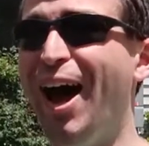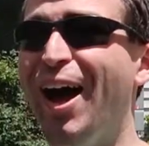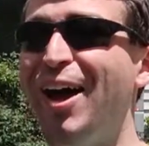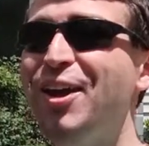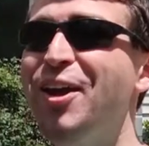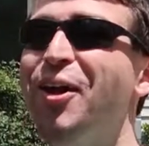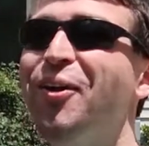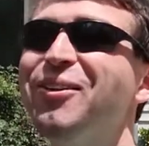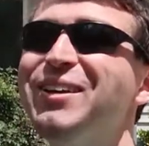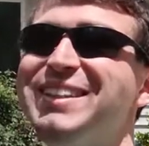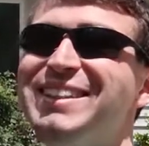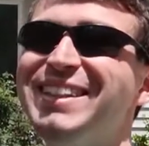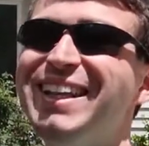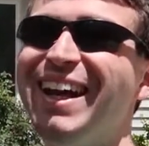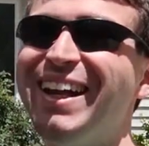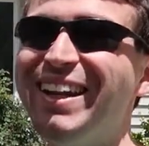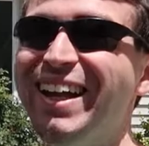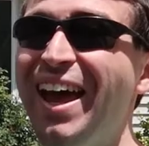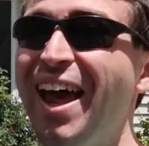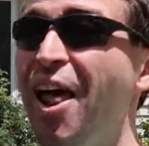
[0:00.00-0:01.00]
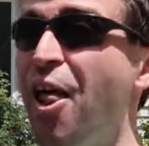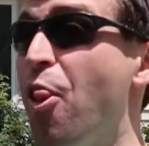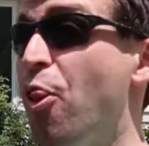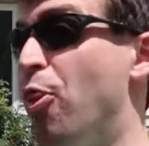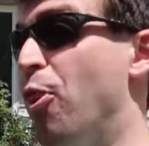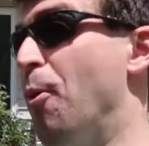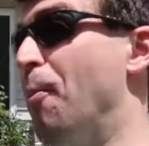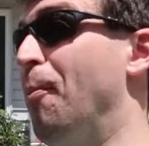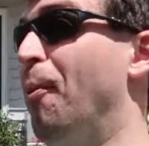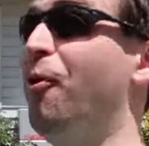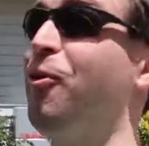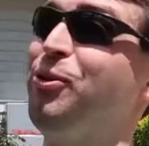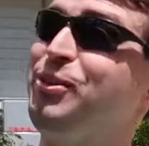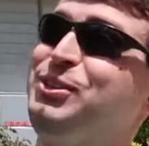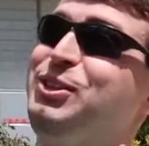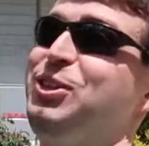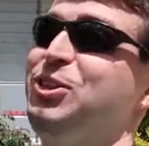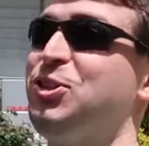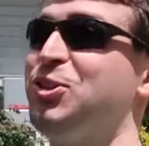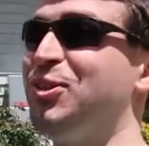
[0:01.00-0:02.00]
I know it's not the
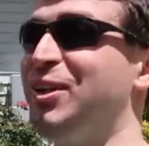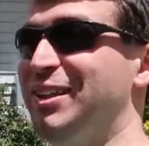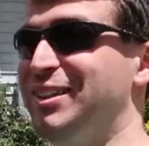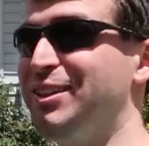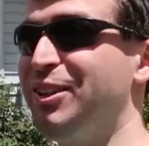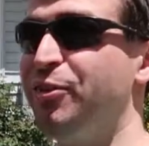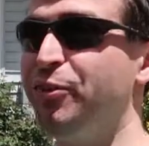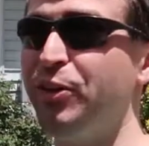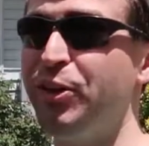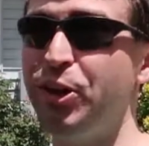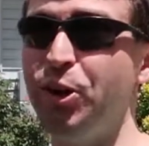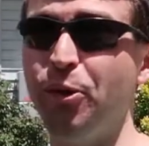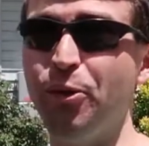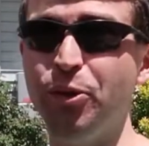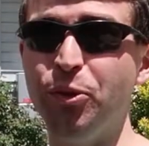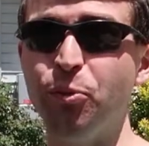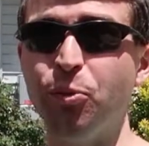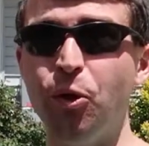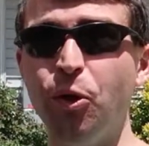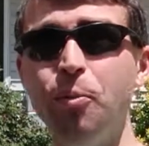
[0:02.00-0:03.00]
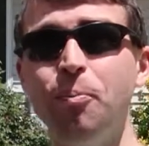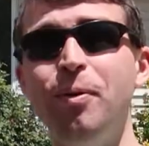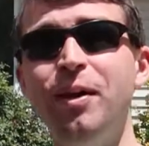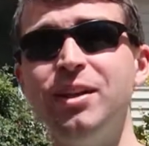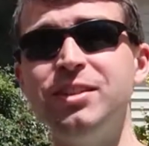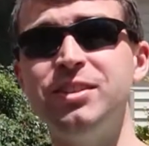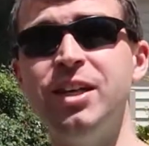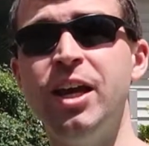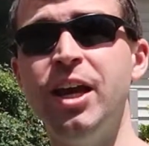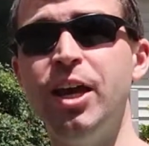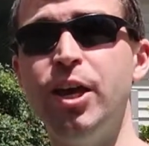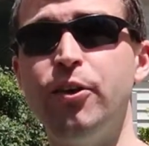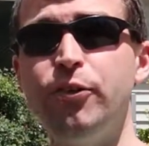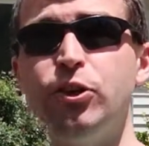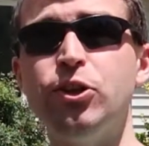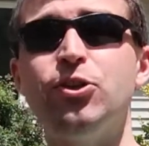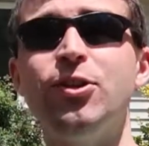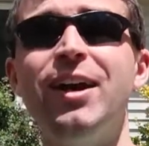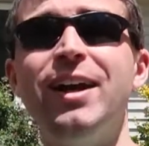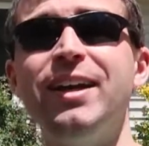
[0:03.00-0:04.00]
most interesting video in the world, but if
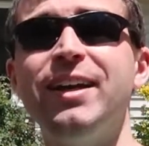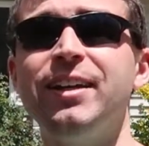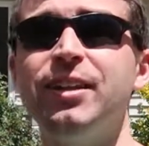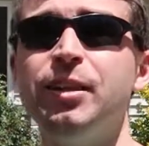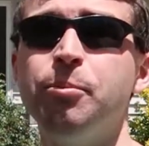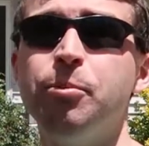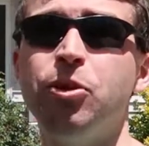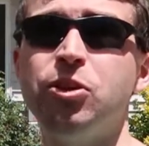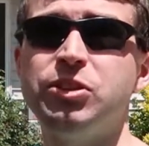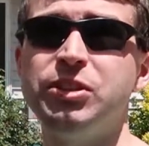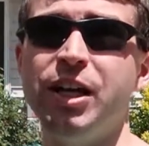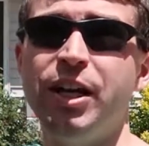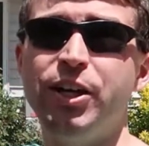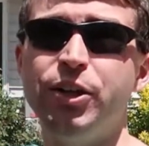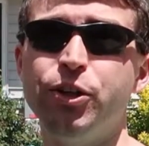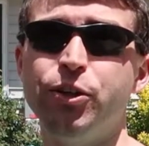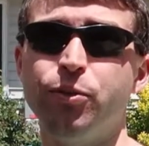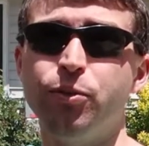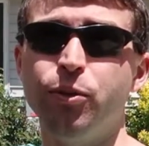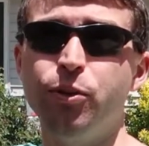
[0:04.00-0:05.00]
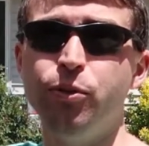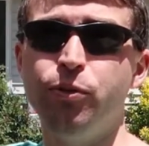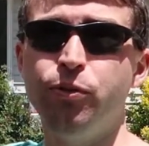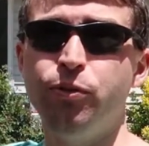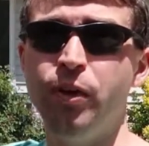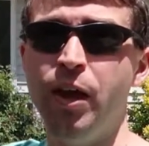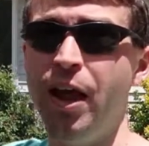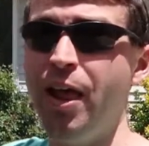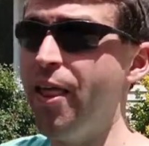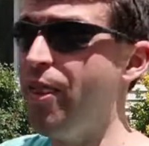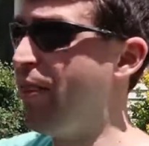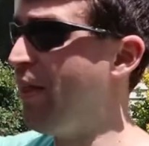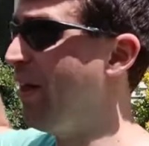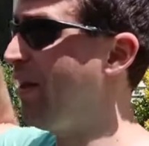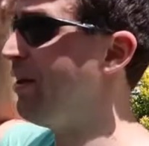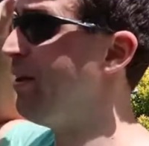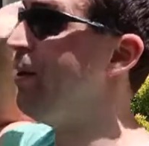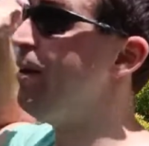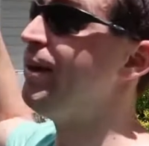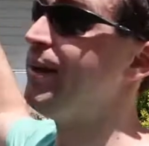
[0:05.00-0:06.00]
you're trying to get the most out of your roof,
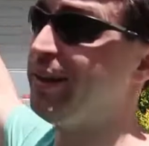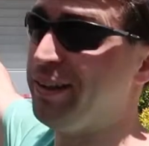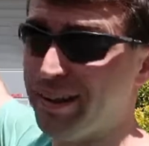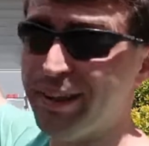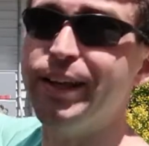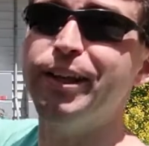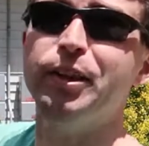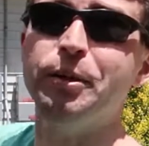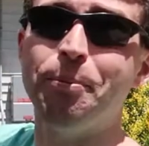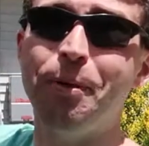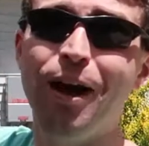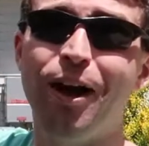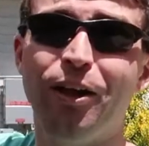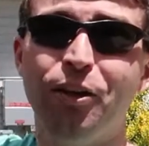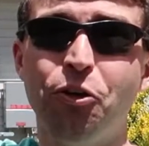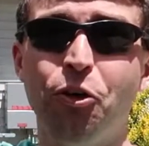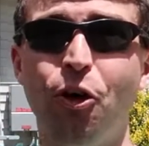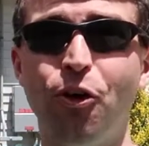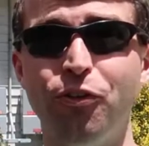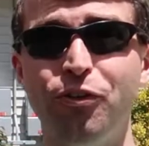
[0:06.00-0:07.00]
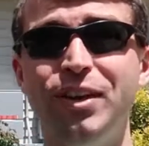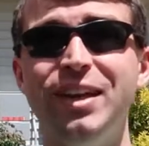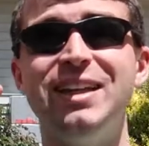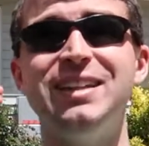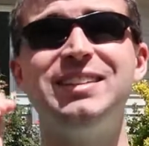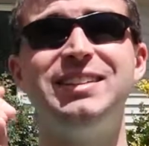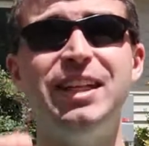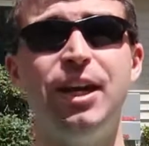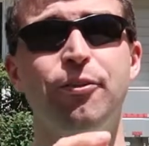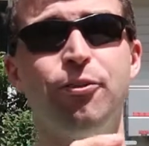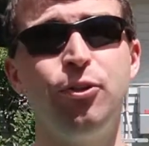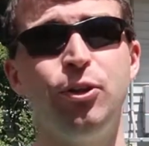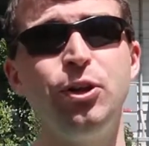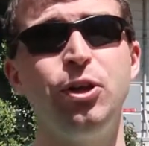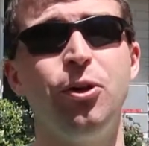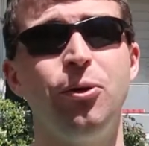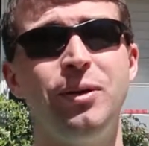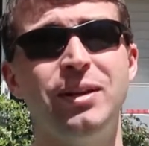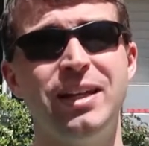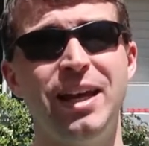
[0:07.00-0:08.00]
then cleaning the pollen off is definitely
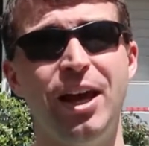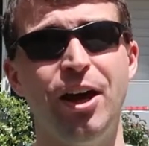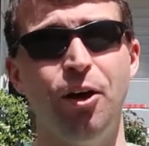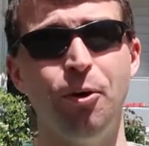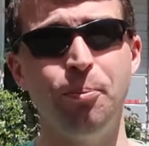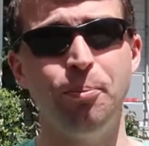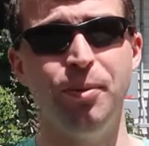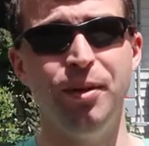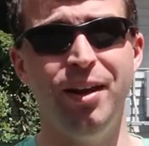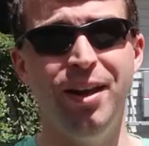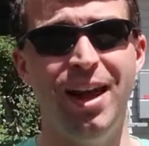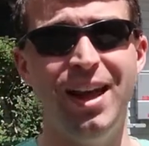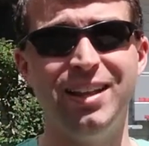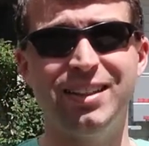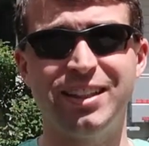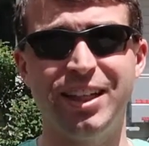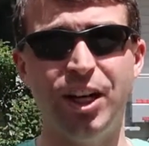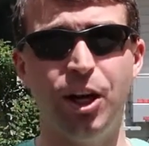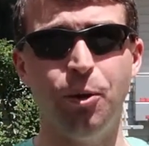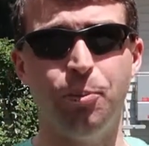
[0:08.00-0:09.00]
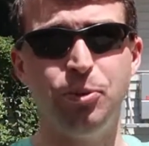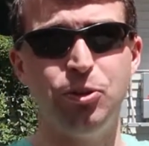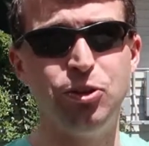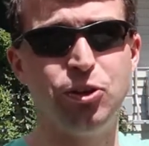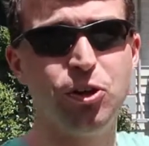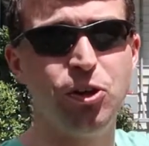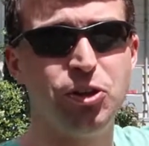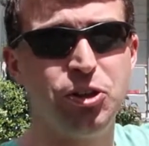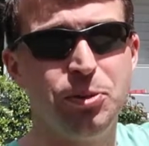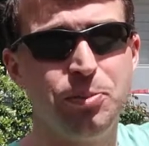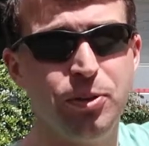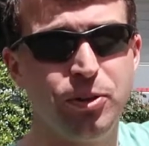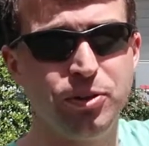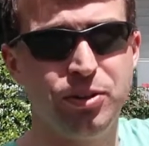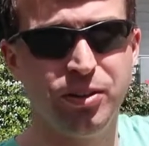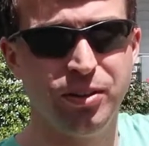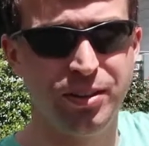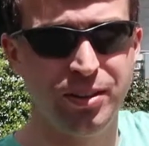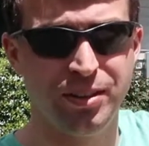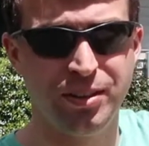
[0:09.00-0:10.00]
going to help, and it's going to help you charge up your
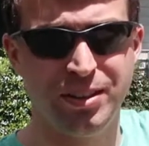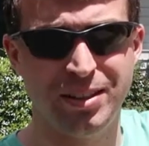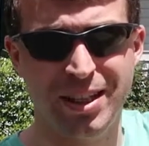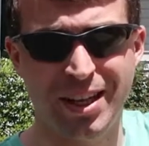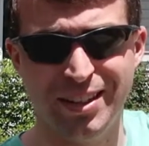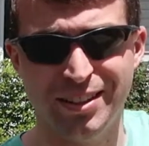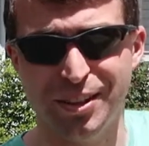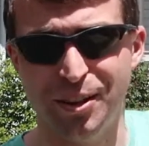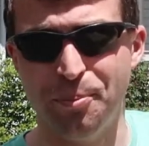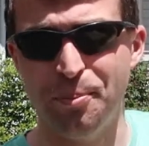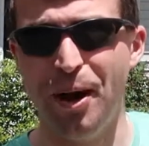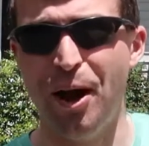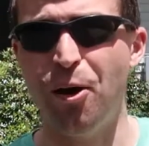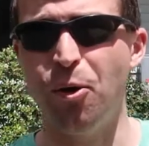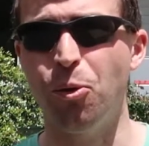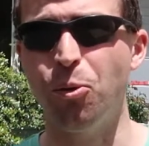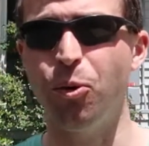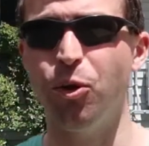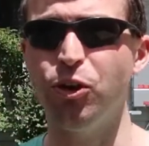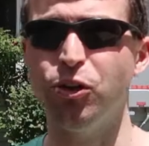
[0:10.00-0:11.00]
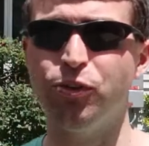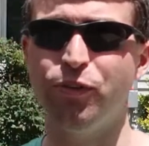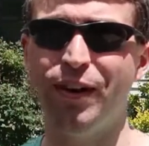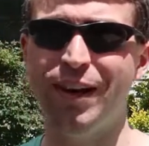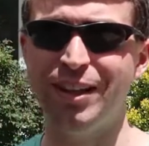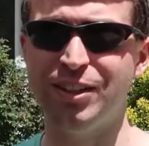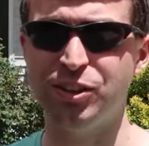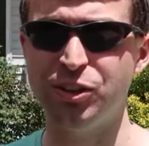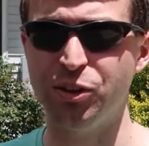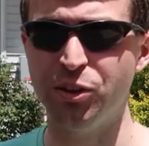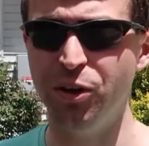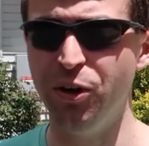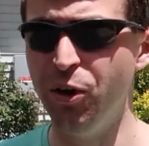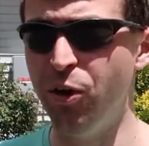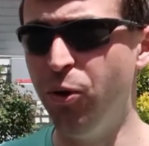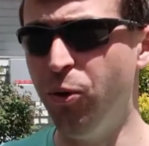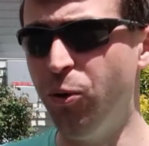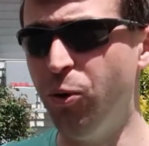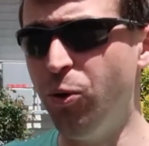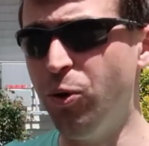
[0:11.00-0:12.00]
Tesla Powerwalls faster,
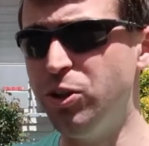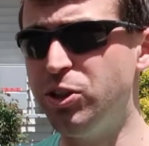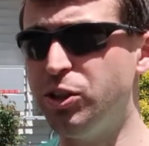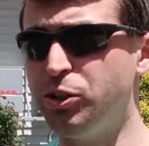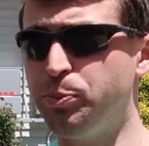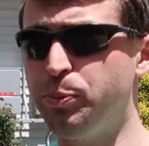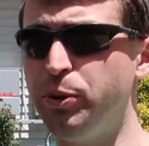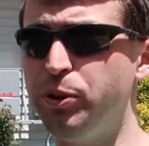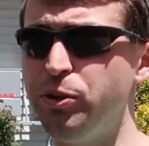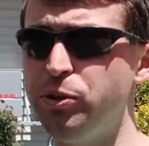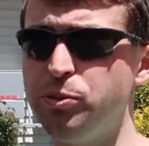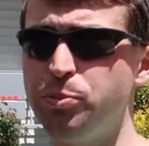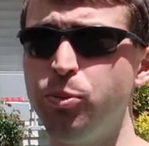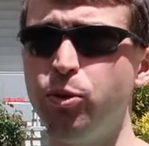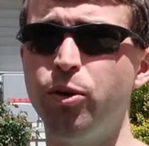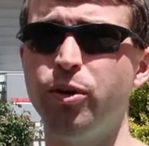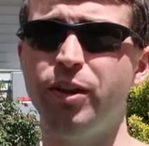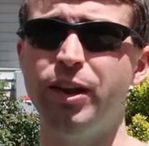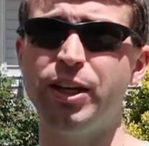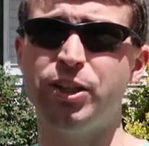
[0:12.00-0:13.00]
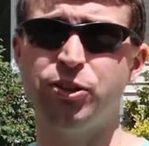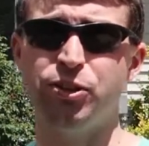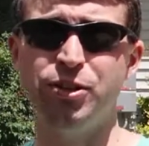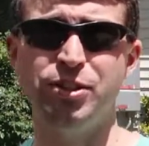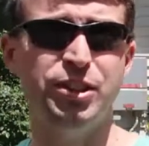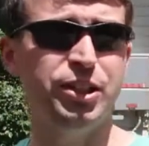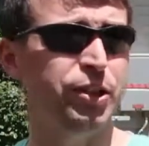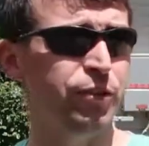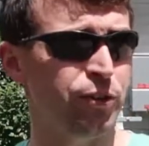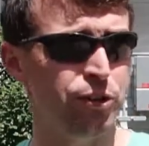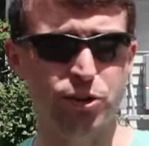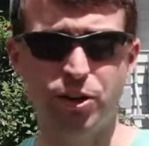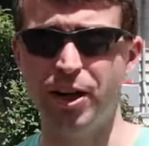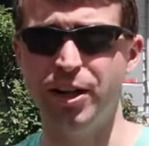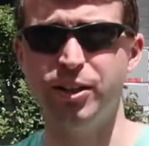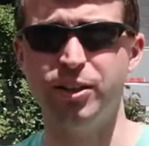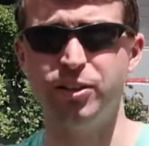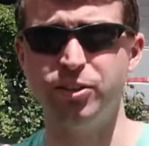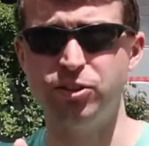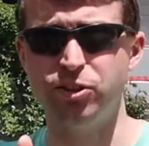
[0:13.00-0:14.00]
or just produce more electricity if you're
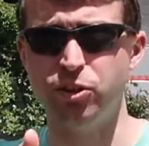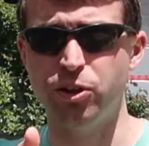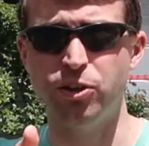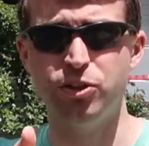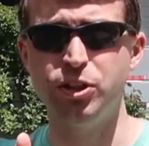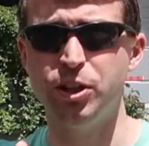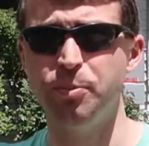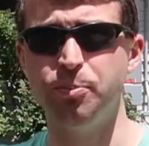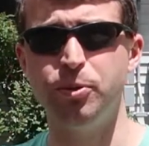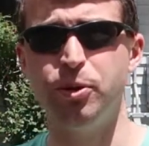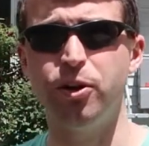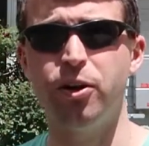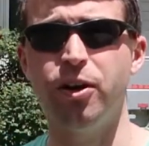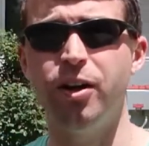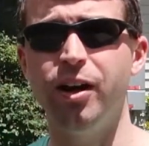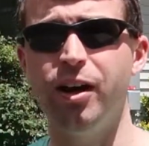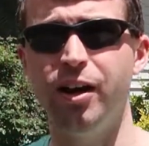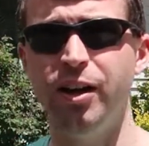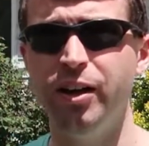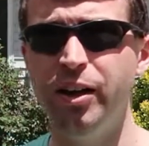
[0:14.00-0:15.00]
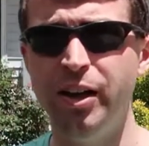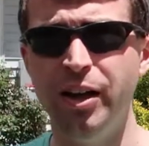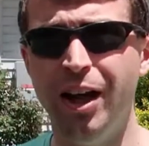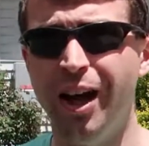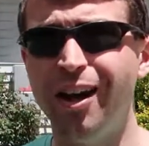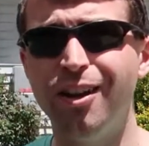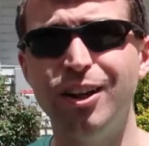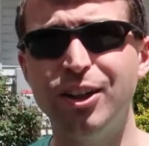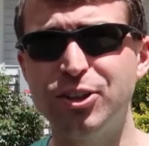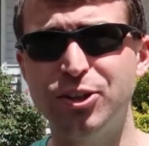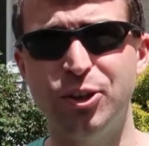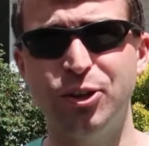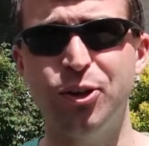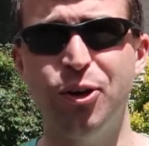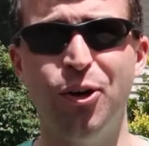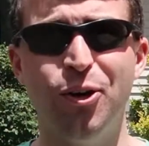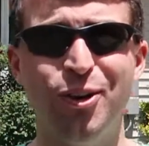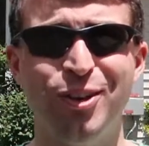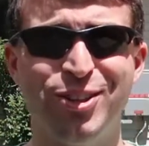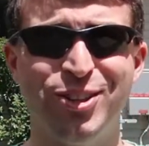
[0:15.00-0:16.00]
trying to charge up your electric
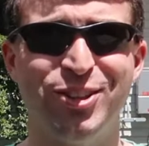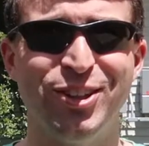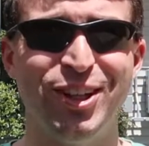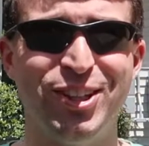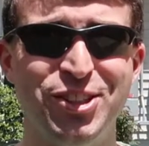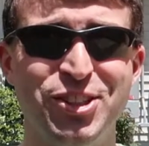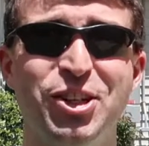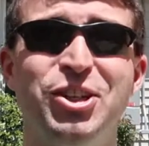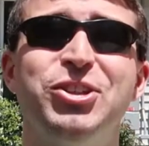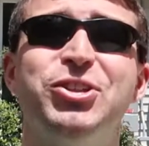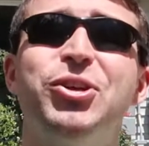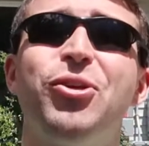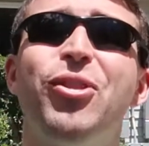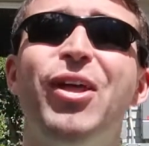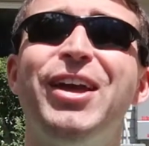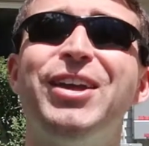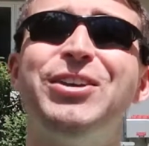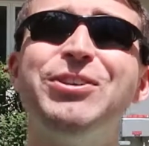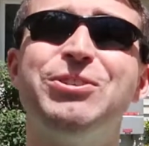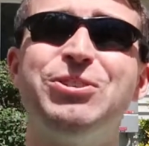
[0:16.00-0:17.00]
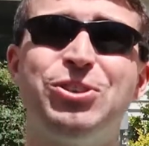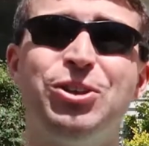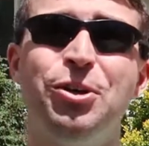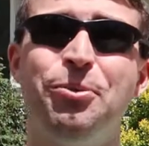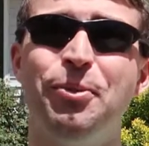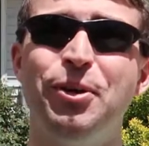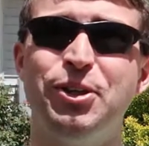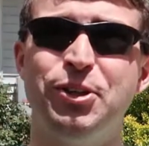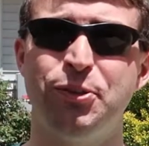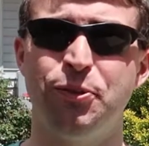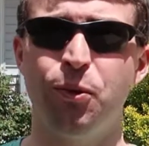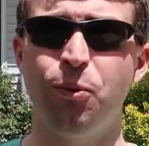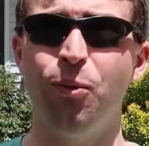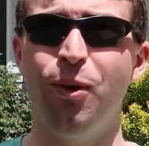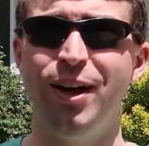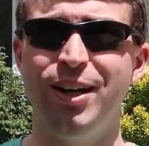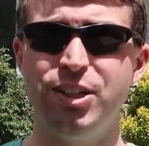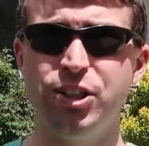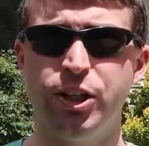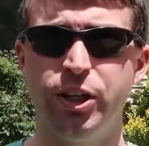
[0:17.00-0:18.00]
car or such. So thank you so much for
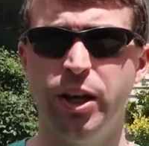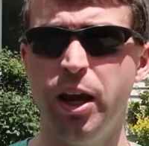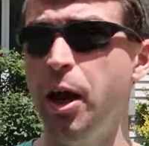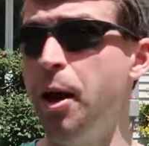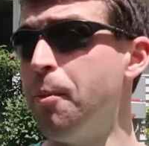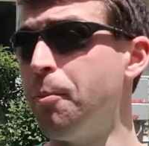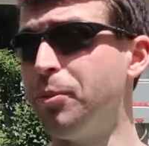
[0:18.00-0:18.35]
watching.